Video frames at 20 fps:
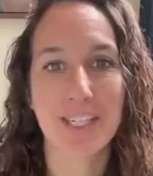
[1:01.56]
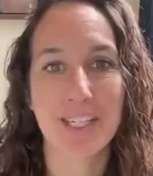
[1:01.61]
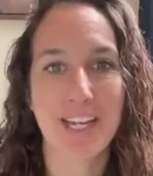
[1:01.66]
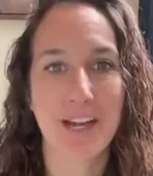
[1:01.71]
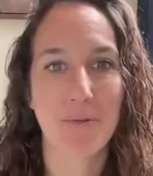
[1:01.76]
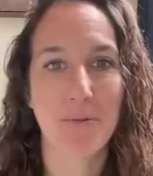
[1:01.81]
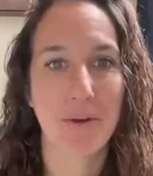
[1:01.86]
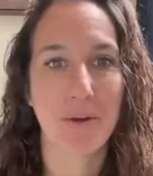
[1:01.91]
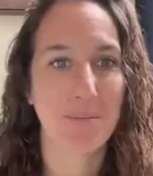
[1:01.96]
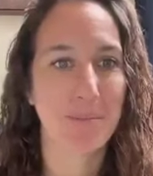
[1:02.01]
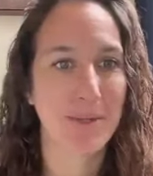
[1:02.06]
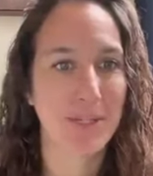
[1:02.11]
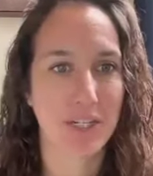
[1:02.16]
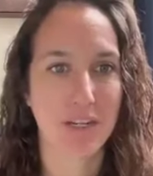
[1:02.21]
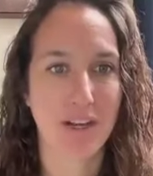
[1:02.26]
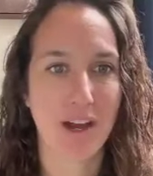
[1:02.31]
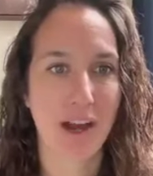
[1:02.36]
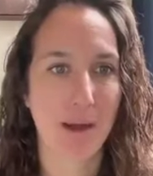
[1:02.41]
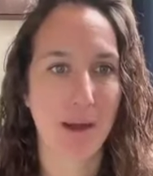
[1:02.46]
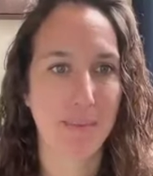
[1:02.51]
looking at where
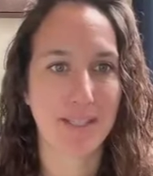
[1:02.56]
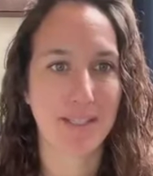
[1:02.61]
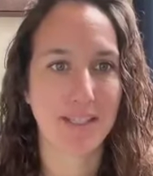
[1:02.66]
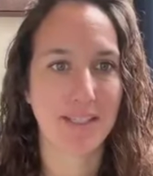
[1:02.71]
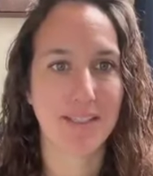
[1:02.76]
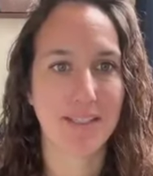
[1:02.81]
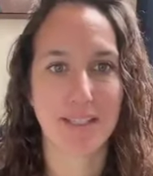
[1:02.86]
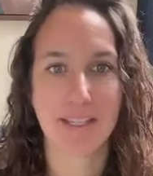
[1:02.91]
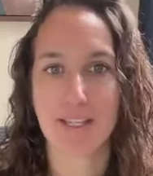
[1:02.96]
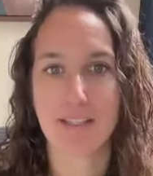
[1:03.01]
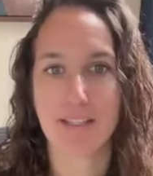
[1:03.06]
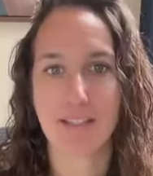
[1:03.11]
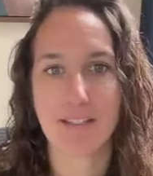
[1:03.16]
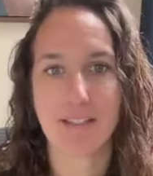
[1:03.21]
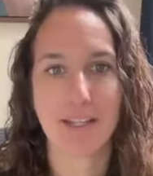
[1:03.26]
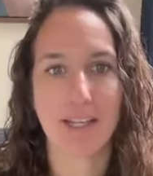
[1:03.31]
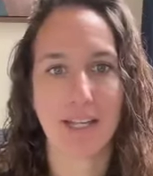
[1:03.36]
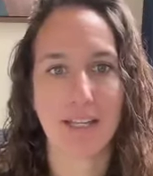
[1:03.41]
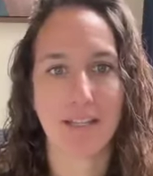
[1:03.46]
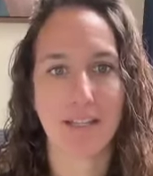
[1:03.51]
Mission Commons is,
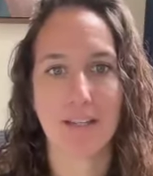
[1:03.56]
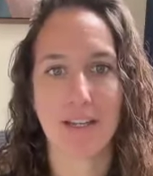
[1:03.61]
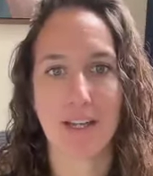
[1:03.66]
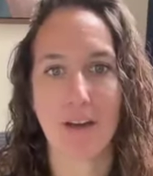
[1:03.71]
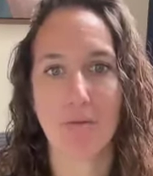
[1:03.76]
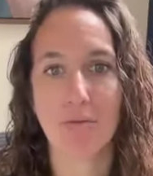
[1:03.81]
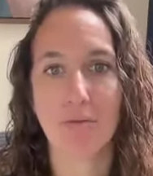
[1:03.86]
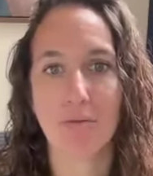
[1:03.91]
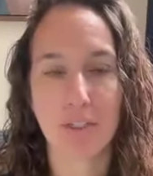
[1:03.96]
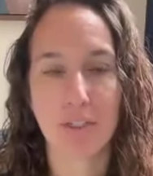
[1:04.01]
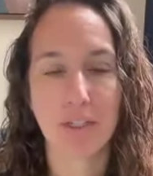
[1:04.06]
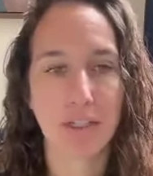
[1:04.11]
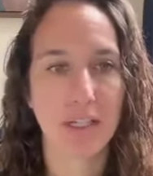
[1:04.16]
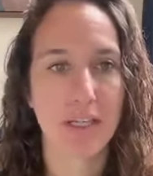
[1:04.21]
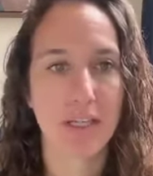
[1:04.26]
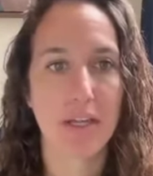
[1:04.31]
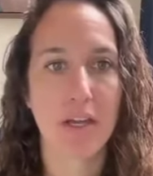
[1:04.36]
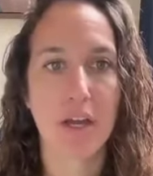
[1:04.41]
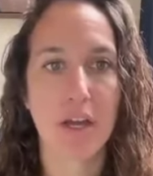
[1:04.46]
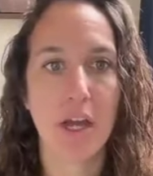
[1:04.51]
it's in a
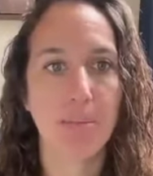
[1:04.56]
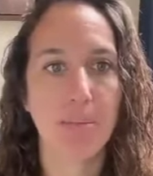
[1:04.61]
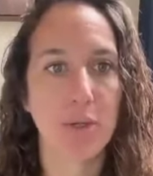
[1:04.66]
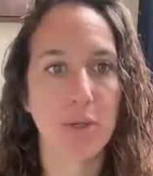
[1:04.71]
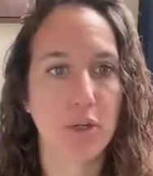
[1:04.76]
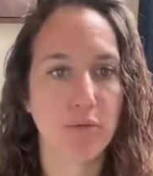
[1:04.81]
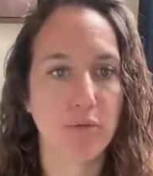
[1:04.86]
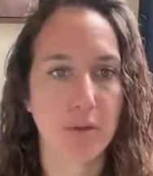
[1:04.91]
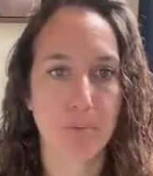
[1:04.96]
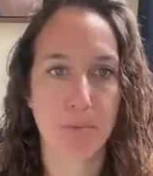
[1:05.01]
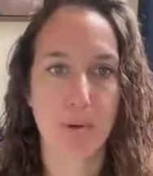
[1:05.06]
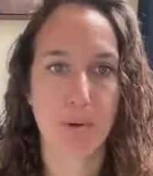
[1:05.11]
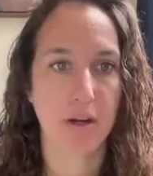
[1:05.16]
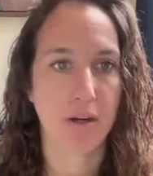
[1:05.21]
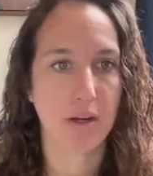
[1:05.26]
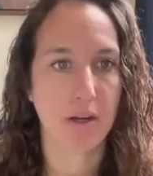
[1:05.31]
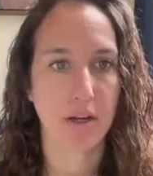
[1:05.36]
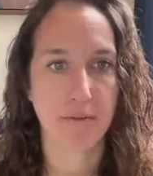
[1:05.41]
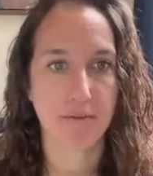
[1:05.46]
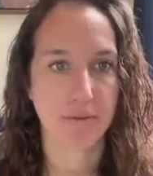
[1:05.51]
really beautiful
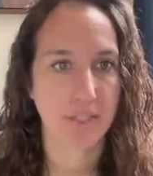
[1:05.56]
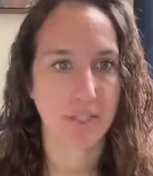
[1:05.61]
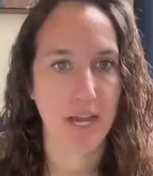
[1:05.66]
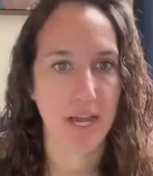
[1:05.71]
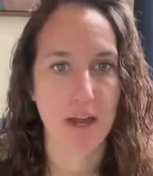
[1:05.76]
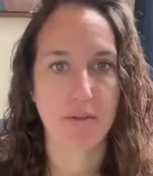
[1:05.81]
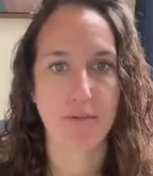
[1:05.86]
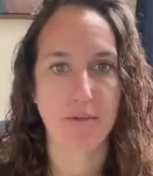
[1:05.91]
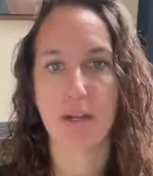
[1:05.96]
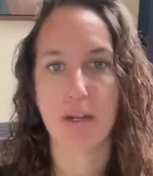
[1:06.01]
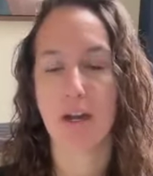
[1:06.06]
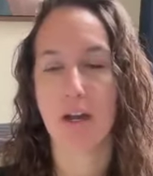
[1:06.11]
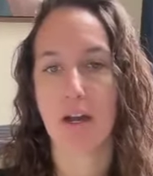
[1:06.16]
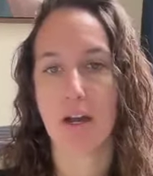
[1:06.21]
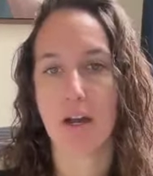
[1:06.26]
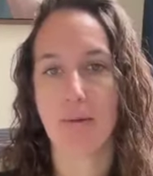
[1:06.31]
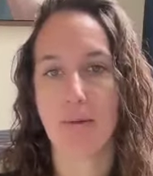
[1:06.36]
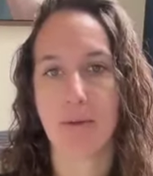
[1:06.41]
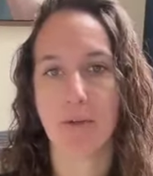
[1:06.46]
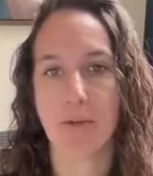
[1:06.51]
part of
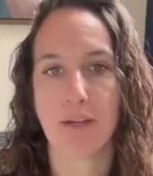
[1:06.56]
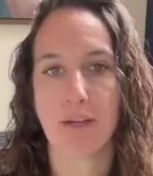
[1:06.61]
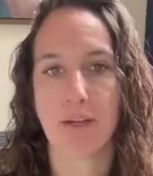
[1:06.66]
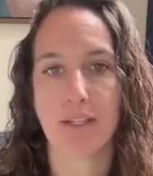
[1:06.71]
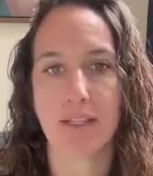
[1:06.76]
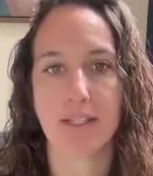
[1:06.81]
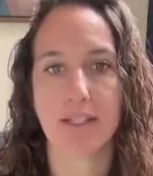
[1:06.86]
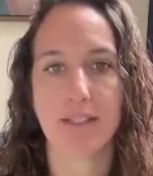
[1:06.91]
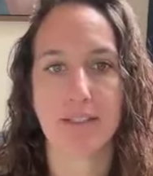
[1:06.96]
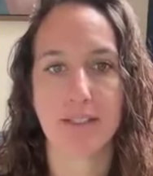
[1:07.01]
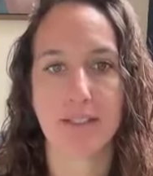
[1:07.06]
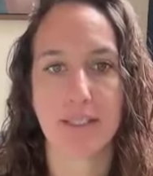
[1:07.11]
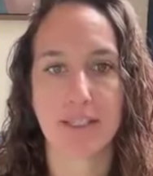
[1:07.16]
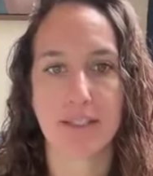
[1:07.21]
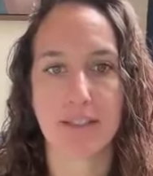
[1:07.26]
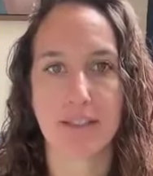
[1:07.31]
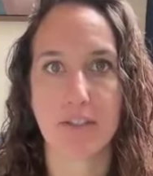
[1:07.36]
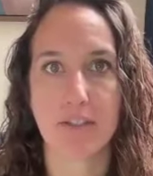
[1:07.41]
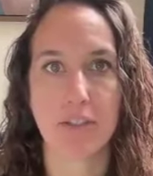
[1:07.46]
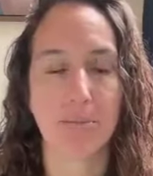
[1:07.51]
town in
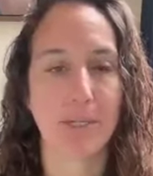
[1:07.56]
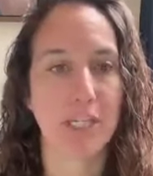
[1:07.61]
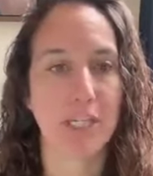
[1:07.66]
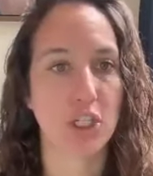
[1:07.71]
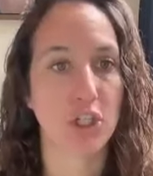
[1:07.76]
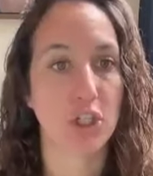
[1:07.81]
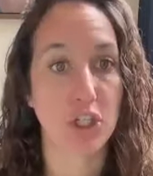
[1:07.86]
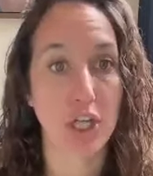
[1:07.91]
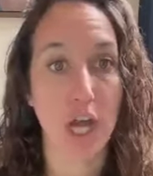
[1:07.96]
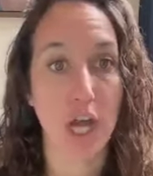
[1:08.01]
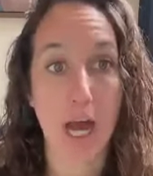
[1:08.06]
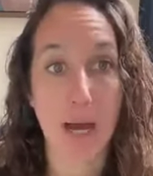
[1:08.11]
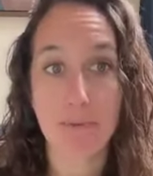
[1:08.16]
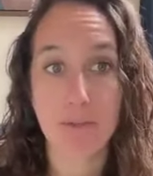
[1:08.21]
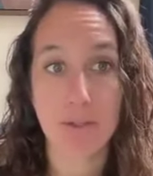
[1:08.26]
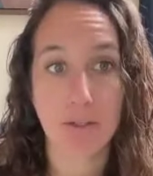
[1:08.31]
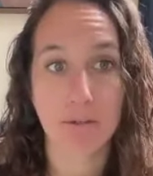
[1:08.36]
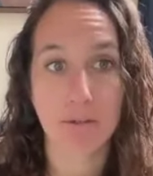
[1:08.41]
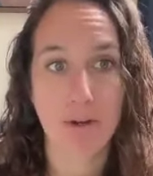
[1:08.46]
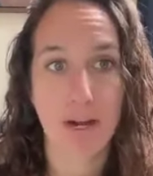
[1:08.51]
Redlands. There's many
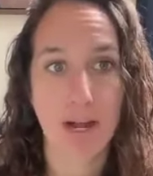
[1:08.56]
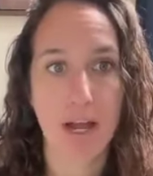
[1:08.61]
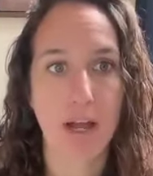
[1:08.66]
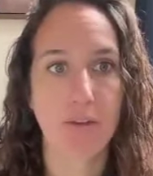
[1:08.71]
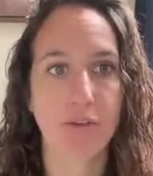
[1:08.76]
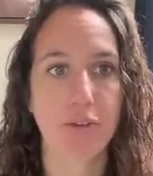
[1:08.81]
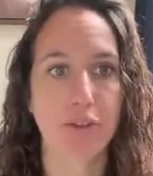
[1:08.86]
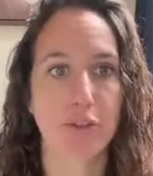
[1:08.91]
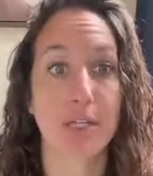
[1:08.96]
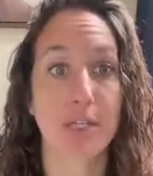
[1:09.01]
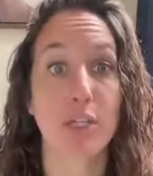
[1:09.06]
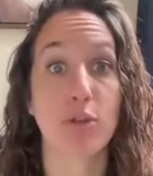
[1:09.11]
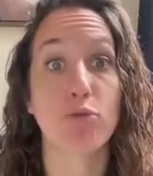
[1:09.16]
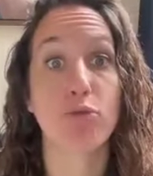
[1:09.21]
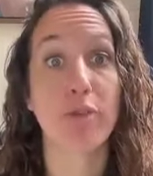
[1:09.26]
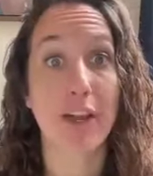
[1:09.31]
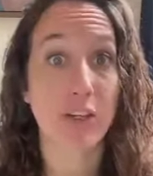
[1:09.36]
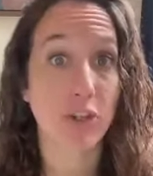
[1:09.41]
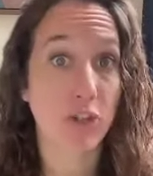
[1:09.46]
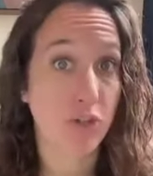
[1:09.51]
shops around, there's many
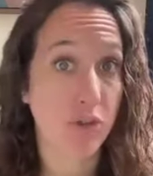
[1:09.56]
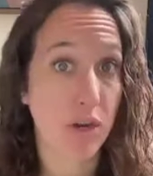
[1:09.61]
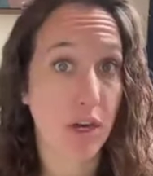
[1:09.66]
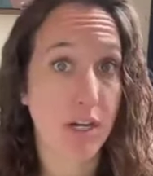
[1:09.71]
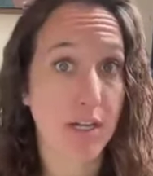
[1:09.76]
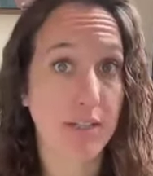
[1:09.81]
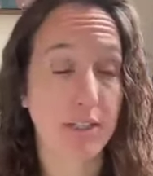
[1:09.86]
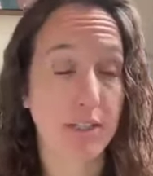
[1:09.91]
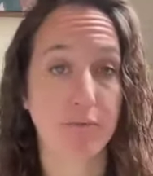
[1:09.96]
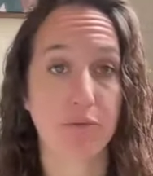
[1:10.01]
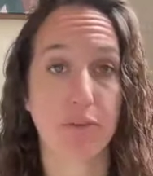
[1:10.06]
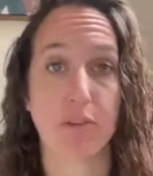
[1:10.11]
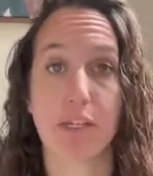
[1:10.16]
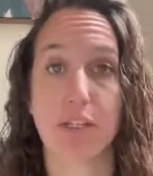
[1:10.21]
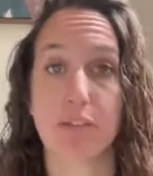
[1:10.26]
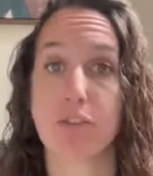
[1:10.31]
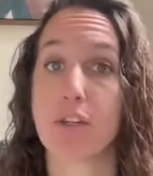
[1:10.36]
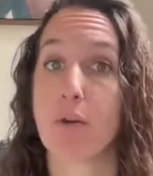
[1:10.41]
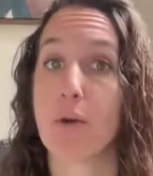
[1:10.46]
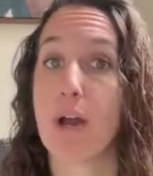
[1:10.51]
restaurants if you
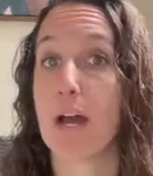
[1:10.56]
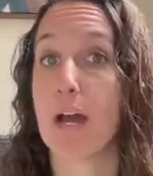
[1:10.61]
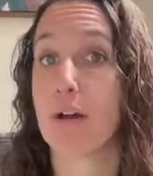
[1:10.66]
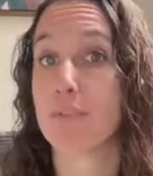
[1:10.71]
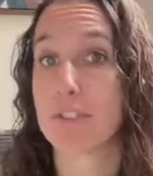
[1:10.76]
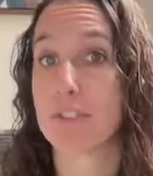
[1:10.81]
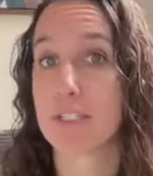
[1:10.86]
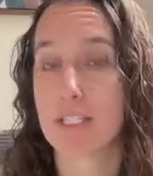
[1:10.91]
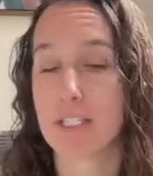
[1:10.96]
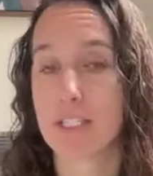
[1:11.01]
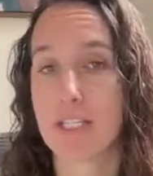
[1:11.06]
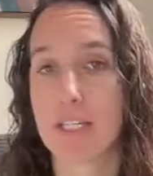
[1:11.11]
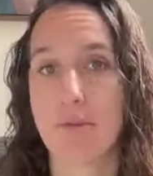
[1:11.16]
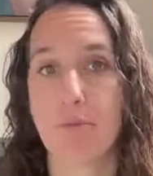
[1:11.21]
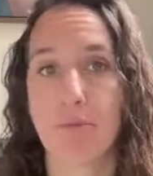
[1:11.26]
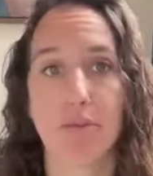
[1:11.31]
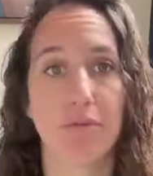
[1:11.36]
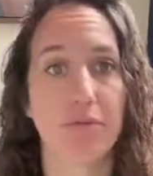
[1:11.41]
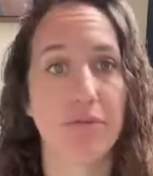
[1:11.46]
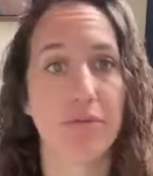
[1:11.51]
like to go out to
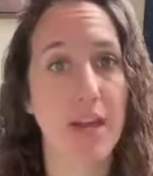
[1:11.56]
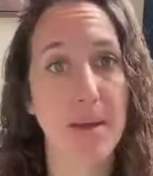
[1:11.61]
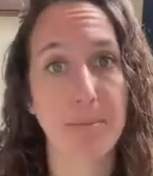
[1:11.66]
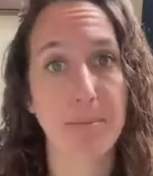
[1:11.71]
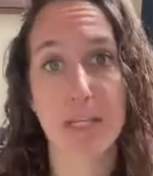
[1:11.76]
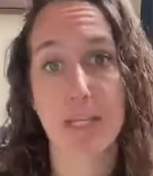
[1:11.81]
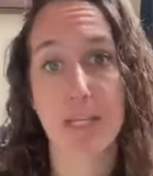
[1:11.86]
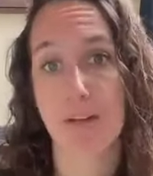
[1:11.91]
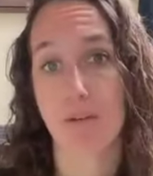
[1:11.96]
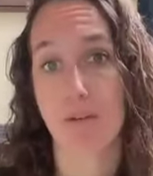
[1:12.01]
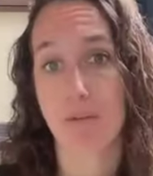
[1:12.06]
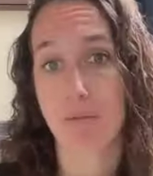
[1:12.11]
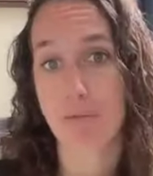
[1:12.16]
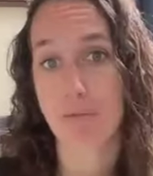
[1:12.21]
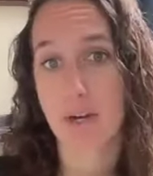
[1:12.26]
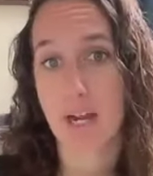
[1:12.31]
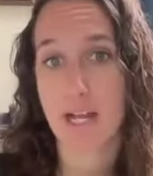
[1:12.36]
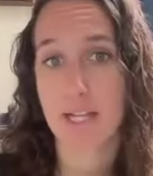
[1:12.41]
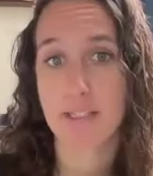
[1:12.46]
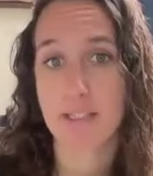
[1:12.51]
eat with family or
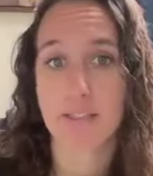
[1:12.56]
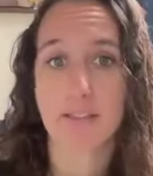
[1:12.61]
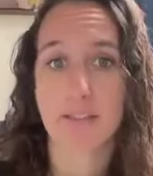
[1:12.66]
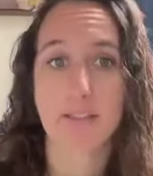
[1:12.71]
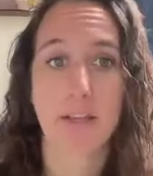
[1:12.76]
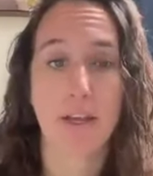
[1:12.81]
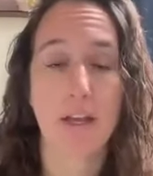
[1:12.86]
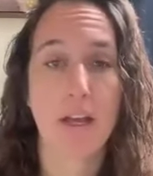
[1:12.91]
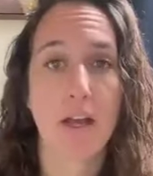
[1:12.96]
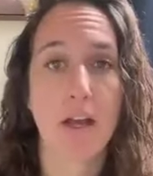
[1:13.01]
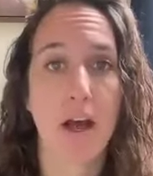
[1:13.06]
friends.